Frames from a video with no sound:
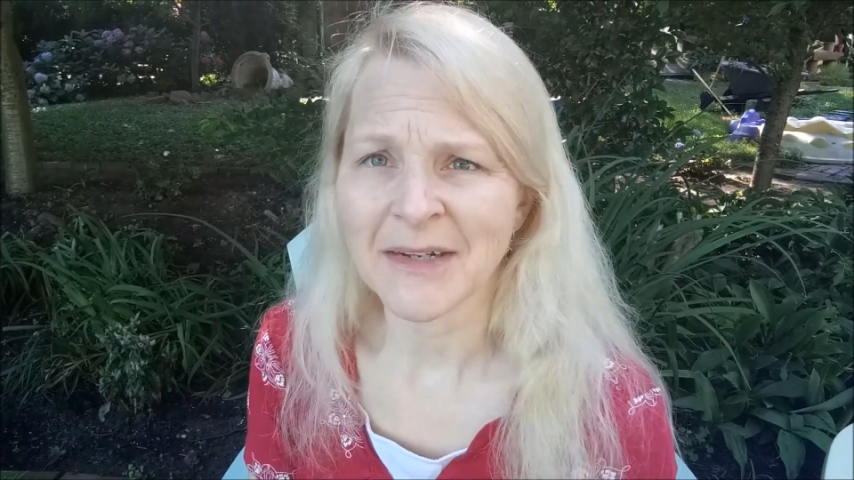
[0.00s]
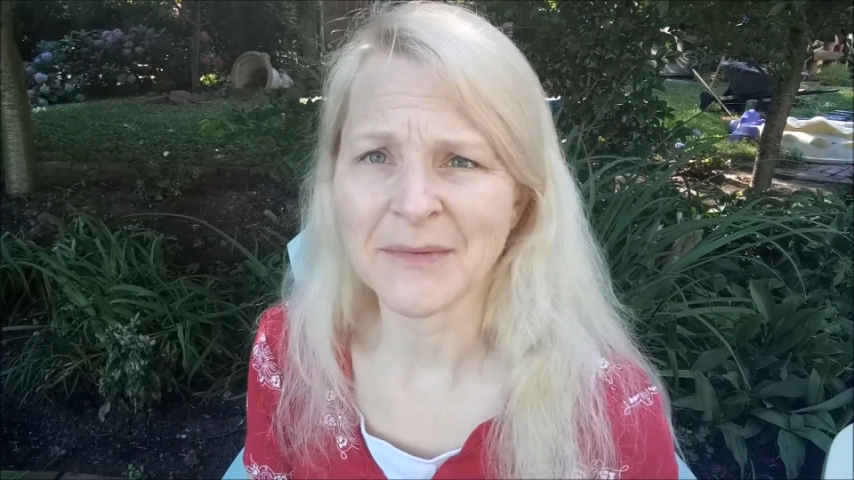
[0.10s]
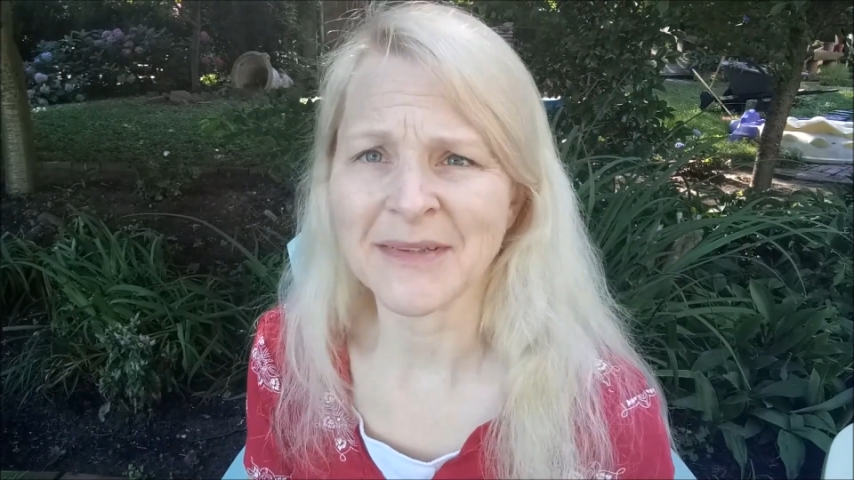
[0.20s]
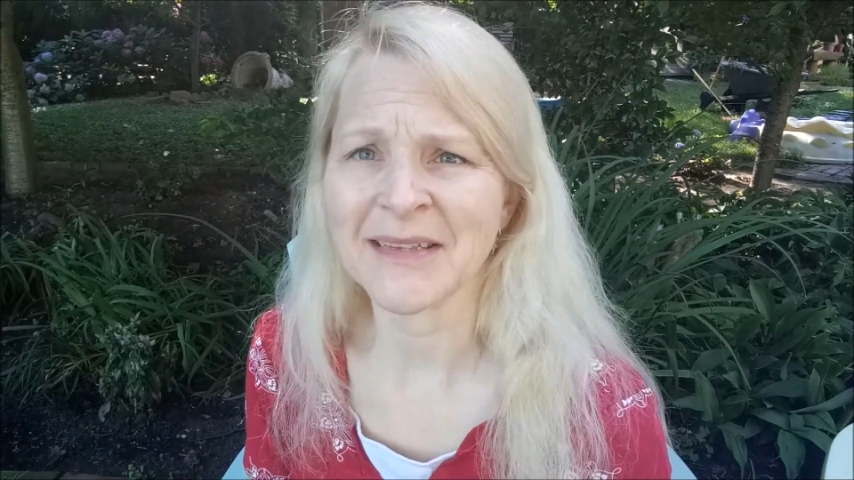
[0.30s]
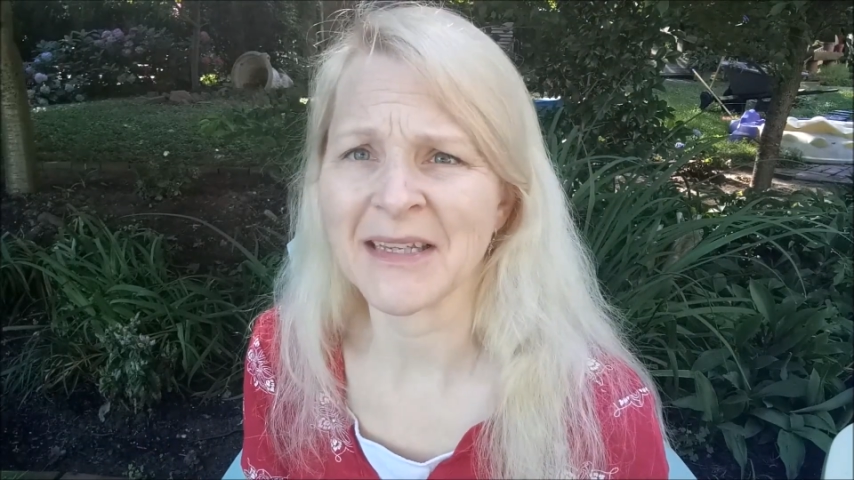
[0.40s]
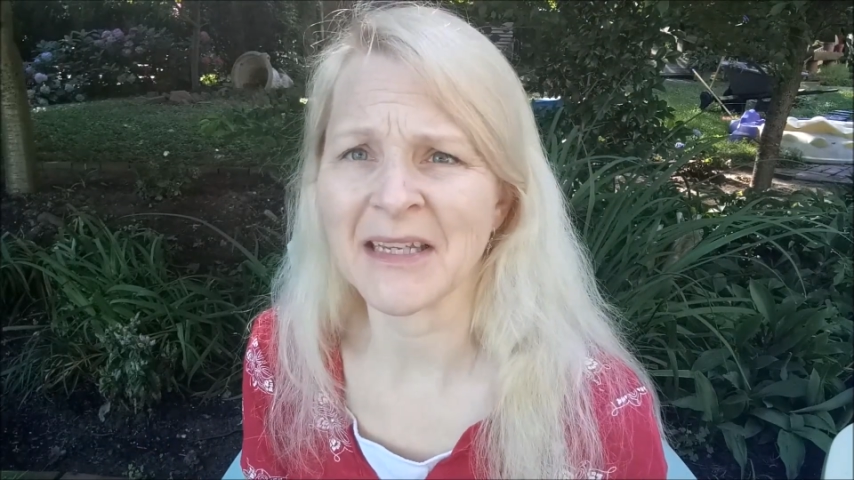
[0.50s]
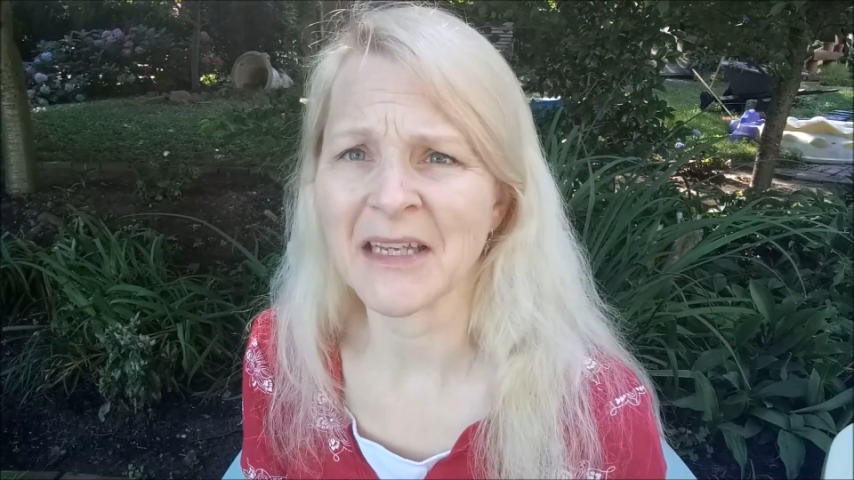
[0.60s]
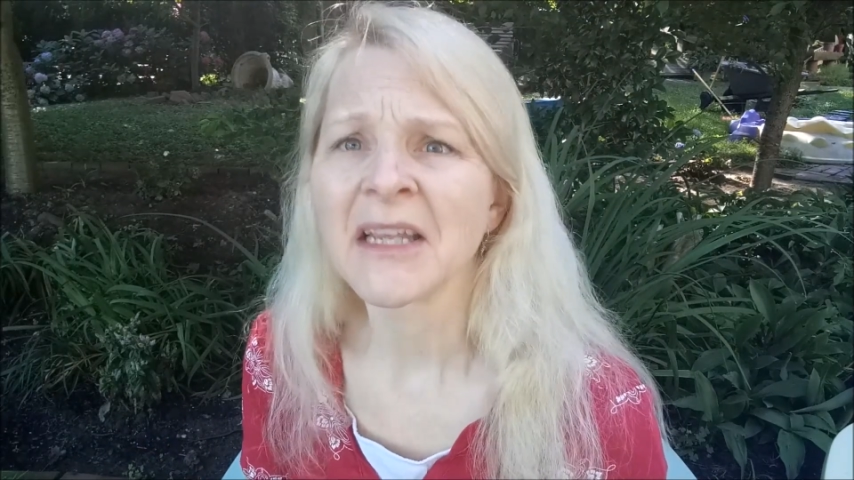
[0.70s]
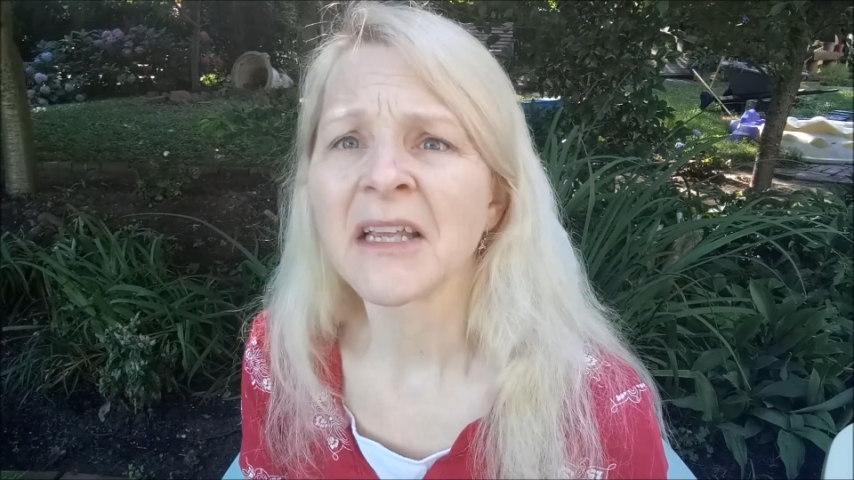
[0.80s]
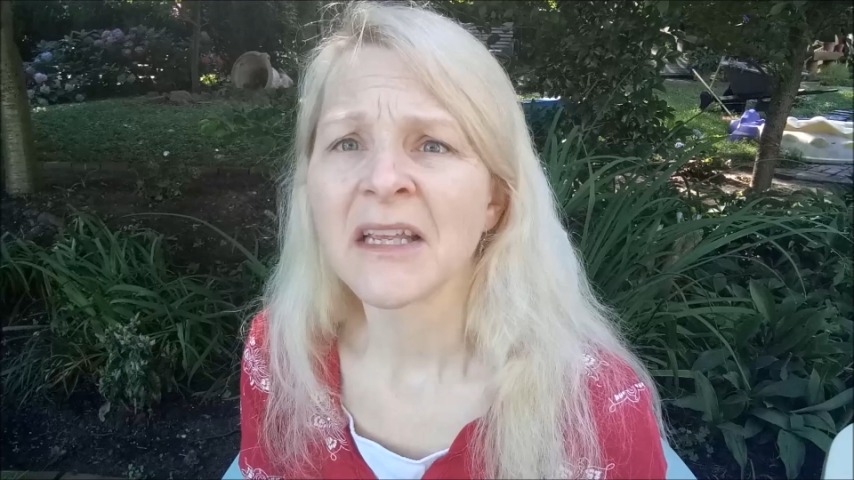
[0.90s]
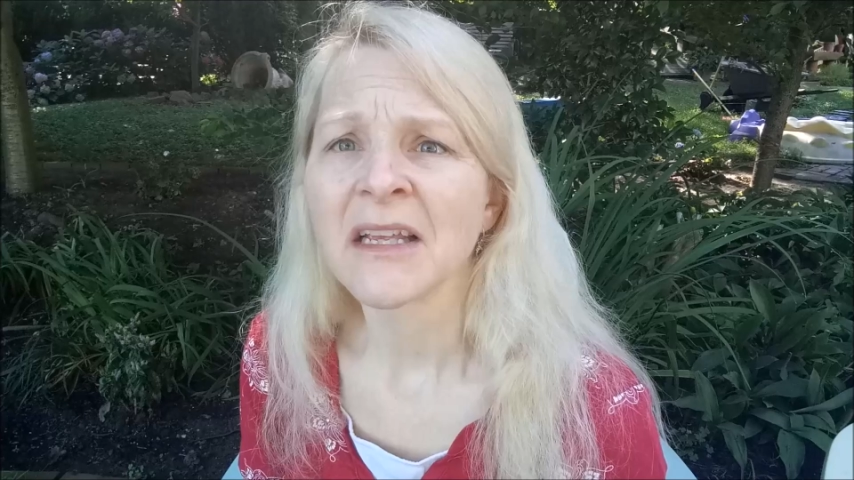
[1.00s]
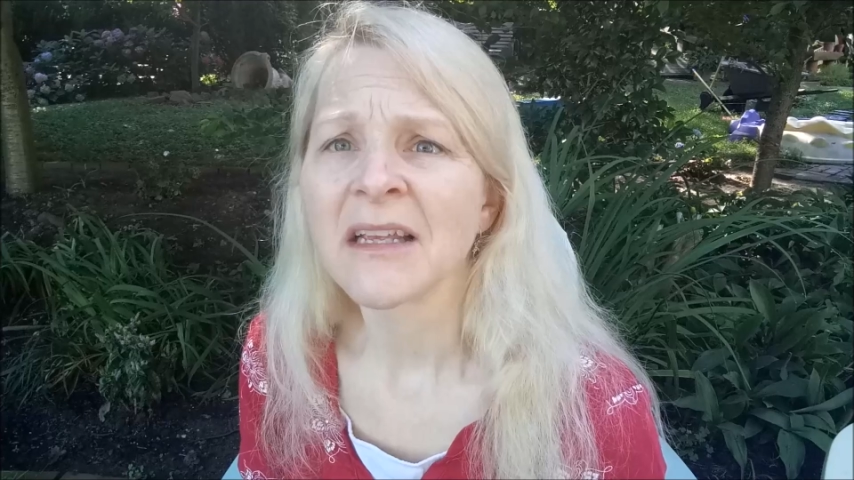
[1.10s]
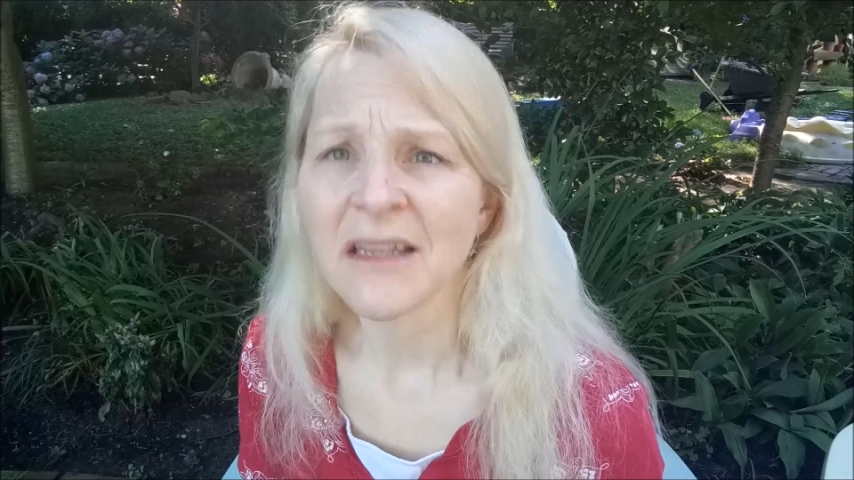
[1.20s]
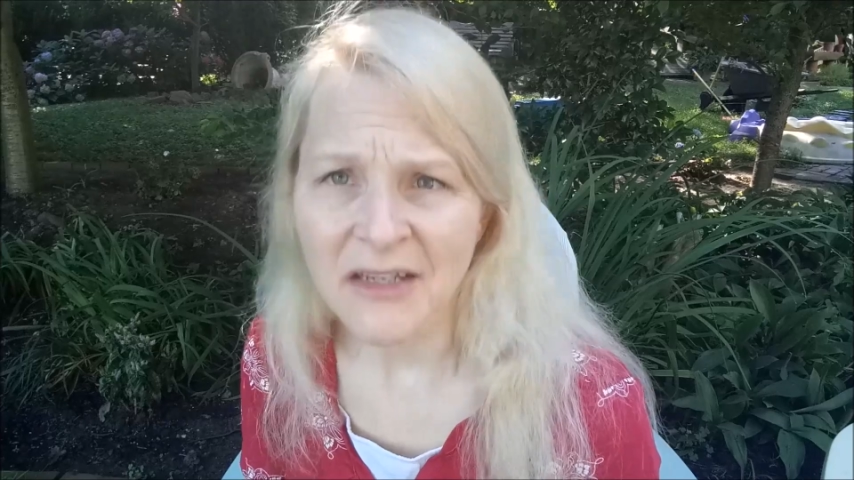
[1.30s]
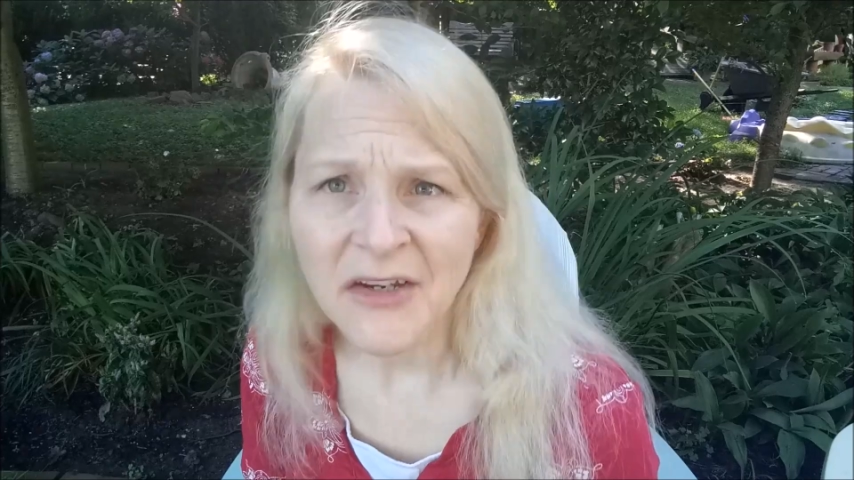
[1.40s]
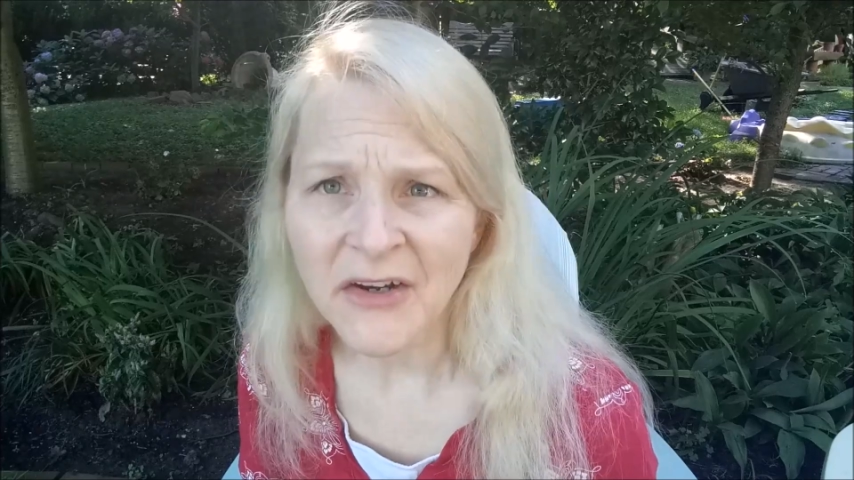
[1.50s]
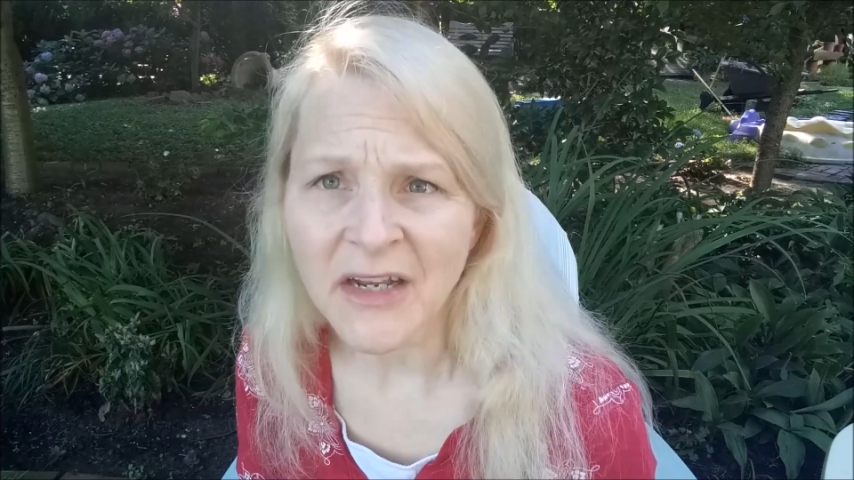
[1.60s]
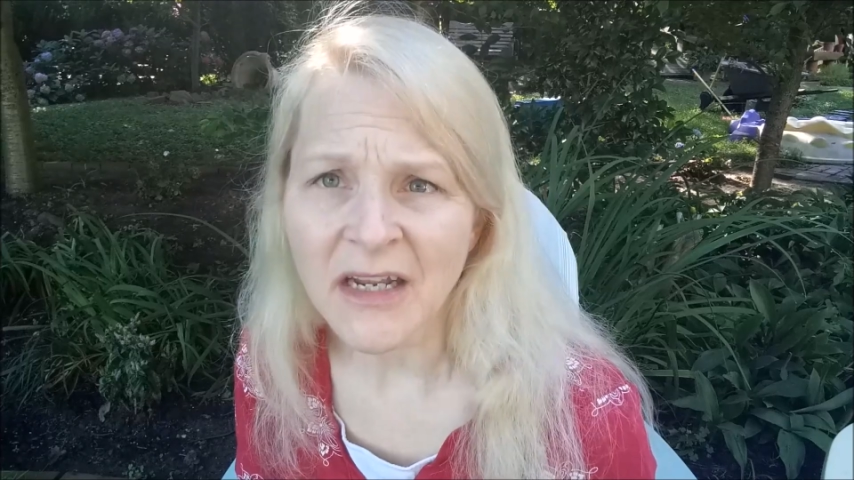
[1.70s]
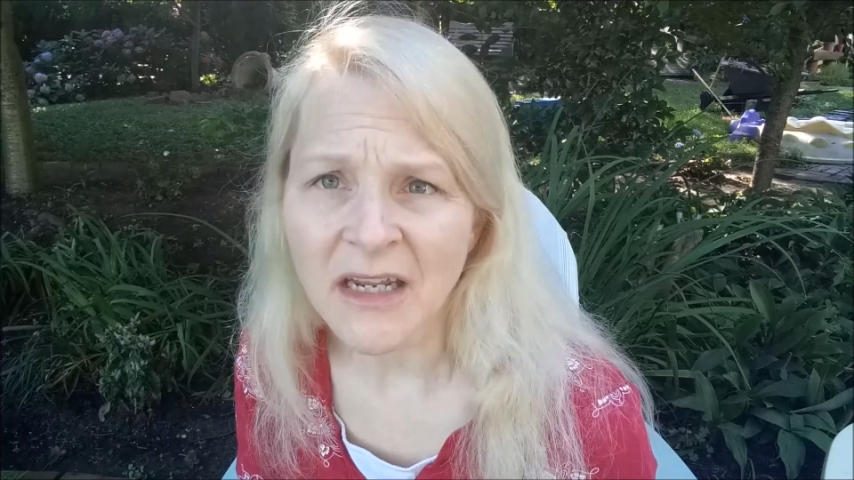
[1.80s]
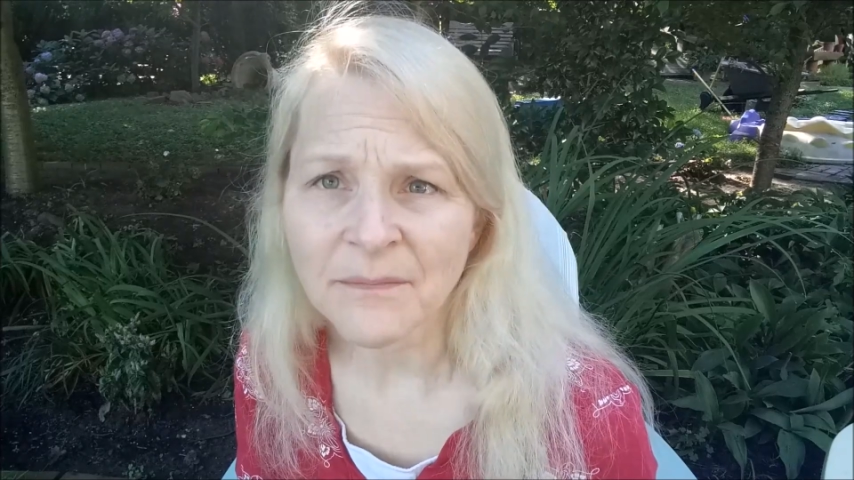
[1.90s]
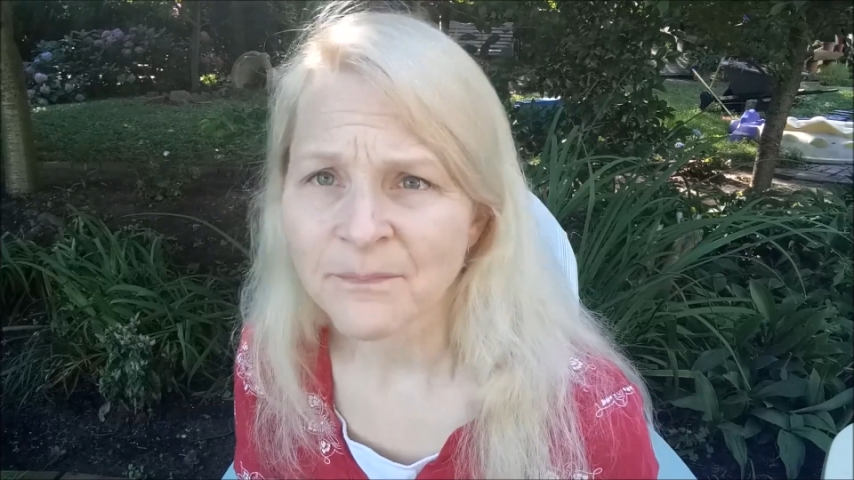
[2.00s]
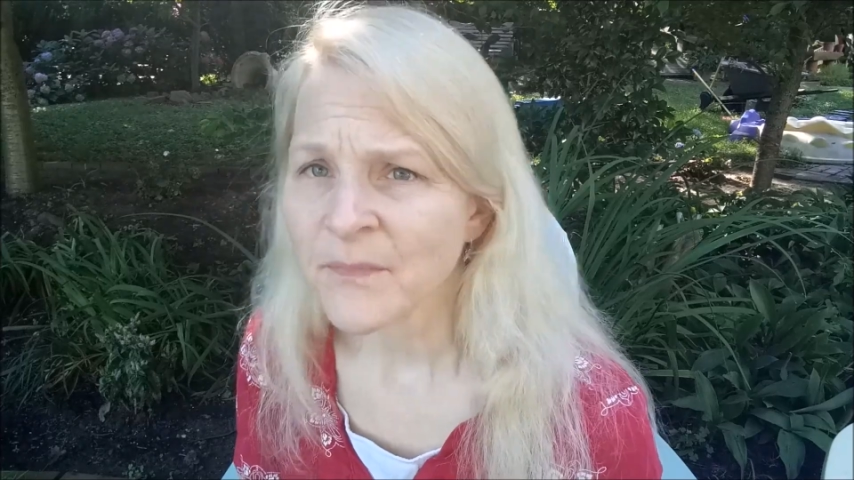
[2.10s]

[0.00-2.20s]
I was like, you're an idiot.